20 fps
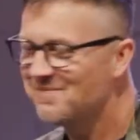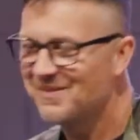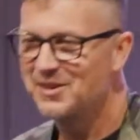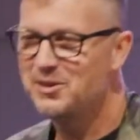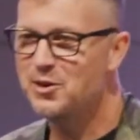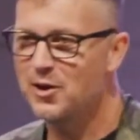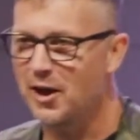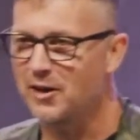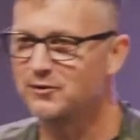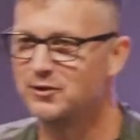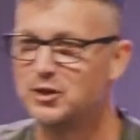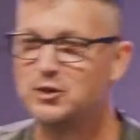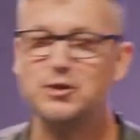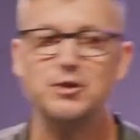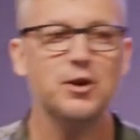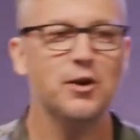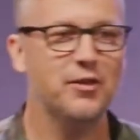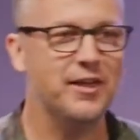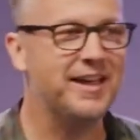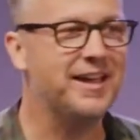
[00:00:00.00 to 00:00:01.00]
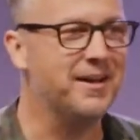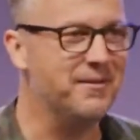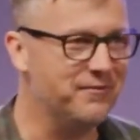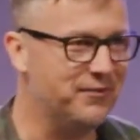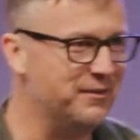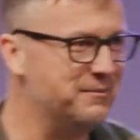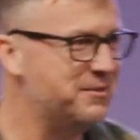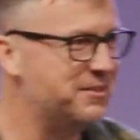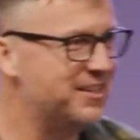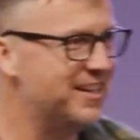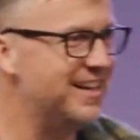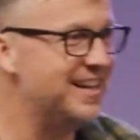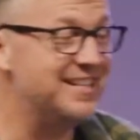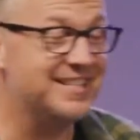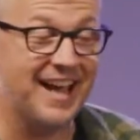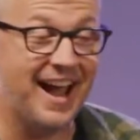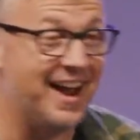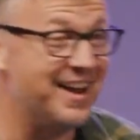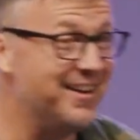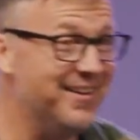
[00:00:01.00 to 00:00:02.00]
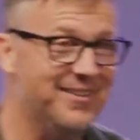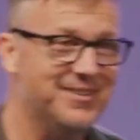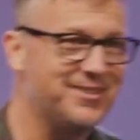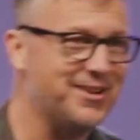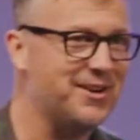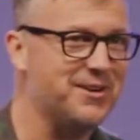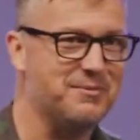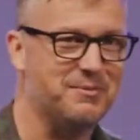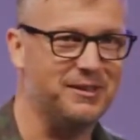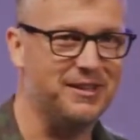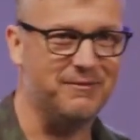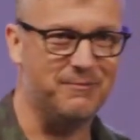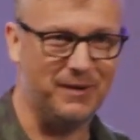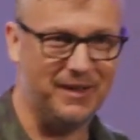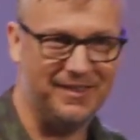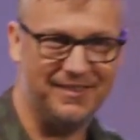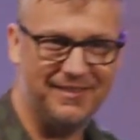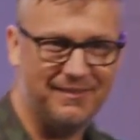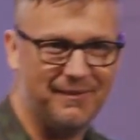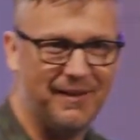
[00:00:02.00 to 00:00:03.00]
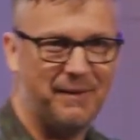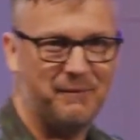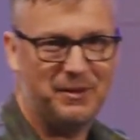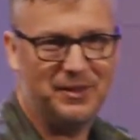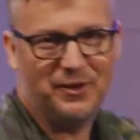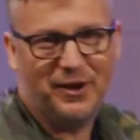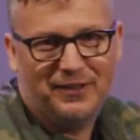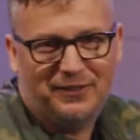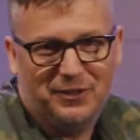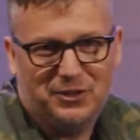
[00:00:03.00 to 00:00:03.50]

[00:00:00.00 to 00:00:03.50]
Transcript: Yeah, did you know they come from seeds? I know it's hard to believe, but I mean, they're at the